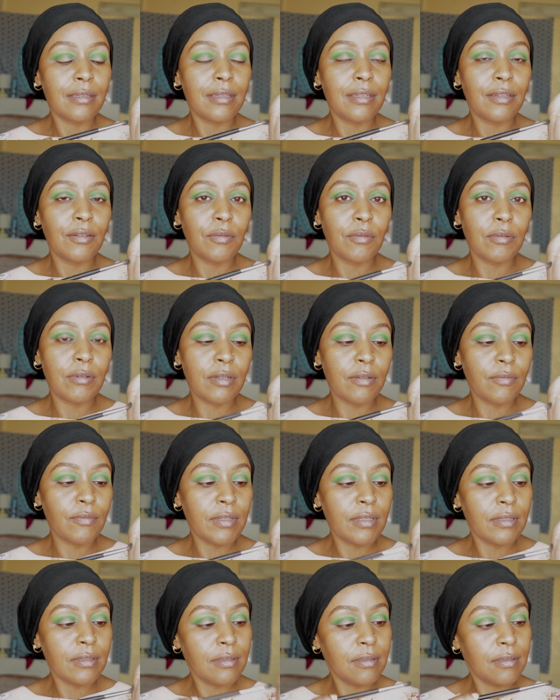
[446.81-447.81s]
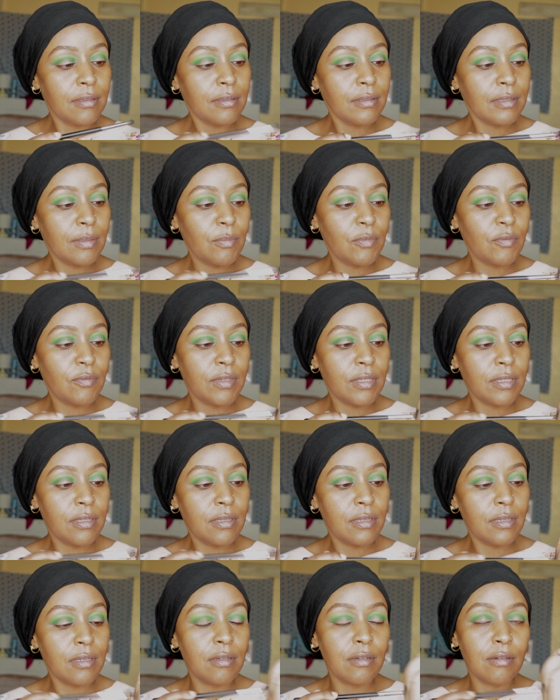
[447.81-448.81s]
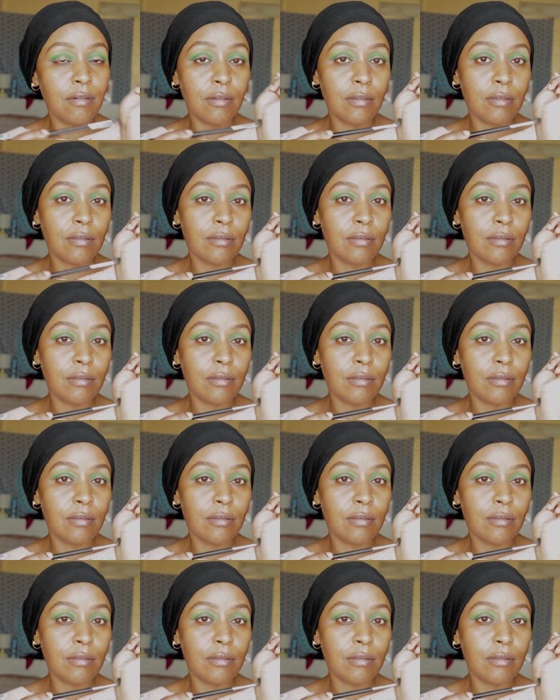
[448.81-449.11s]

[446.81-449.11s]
getting rid of it, some of it here.